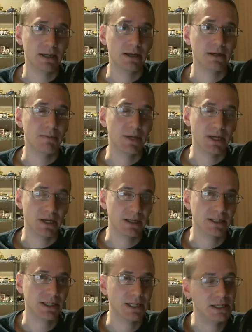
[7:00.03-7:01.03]

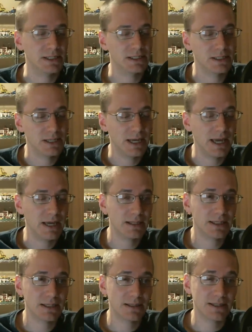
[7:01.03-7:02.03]
because it is a
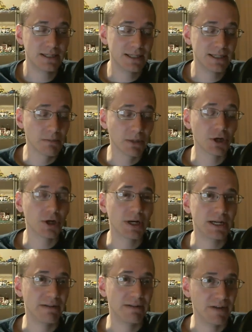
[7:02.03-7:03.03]
similar
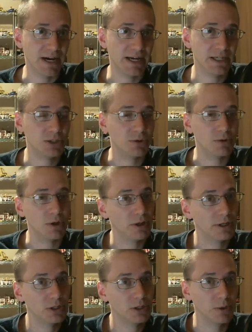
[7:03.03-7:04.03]
device, you can
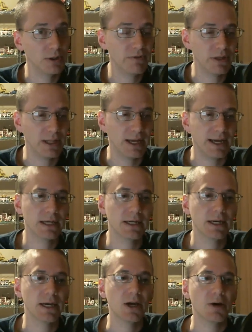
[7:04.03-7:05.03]
call it a tool if you like,
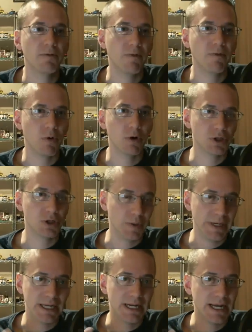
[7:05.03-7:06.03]
for
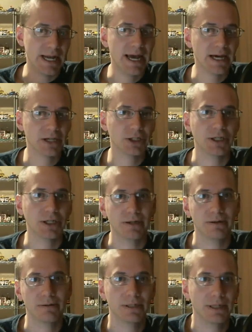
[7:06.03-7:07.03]
doing an
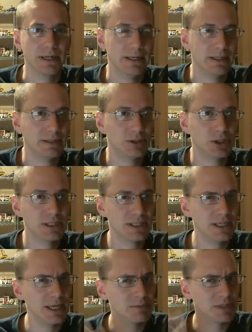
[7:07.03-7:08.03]
action. It just
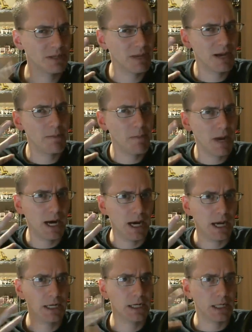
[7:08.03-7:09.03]
seems, in my
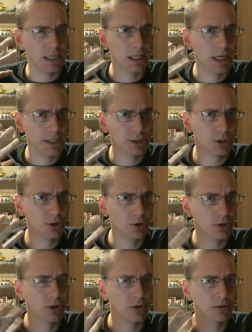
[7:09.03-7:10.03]
mind, a
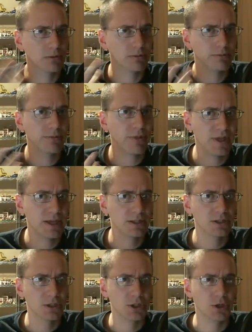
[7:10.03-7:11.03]
logical thing
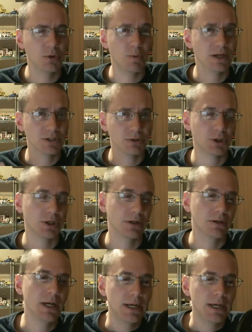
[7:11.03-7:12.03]
to do. We also
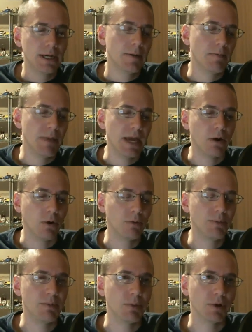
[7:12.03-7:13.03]
should make
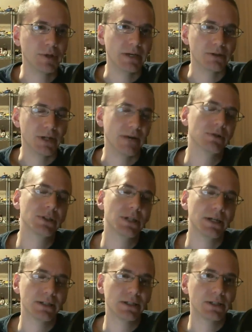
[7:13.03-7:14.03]
old people take driver's
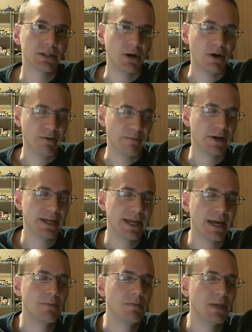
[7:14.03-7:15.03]
tests over
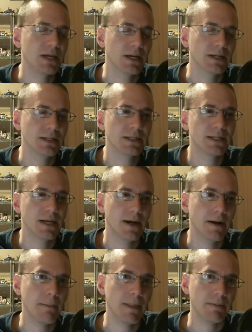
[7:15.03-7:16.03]
again, because
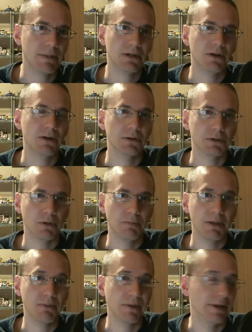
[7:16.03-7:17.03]
let me tell you, those old
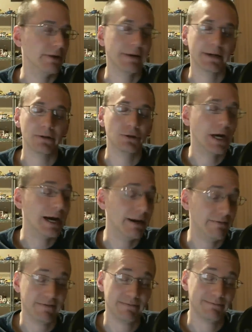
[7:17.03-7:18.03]
people, they don't know how to
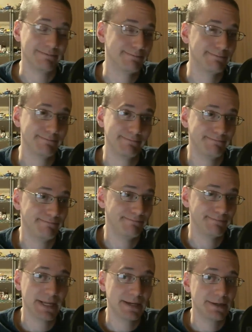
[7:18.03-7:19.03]
drive.
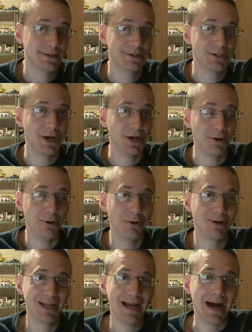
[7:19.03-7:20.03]
So
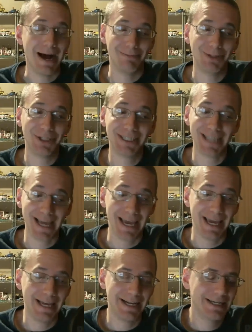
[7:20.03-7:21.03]
I'm just
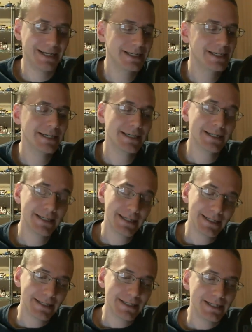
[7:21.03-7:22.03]
saying,
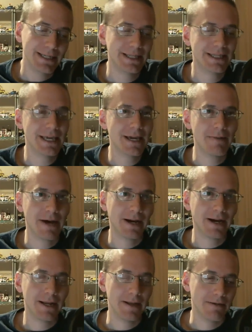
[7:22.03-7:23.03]
you think
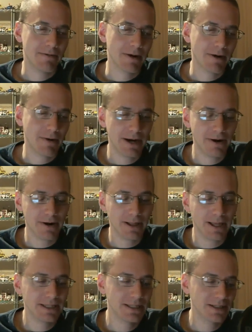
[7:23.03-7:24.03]
about it, you require a
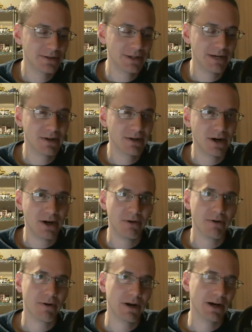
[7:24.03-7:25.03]
license to drive a car, you
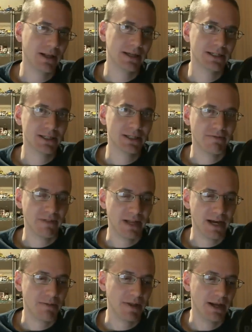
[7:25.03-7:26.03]
require a license to
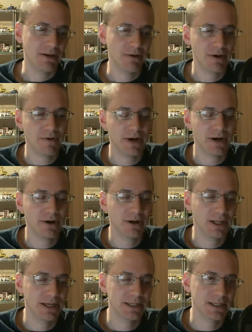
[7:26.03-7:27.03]
fly a plane, you require a
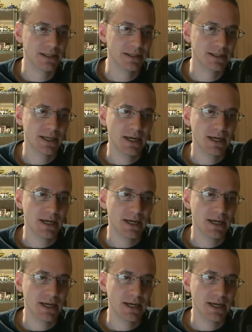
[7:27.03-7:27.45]
license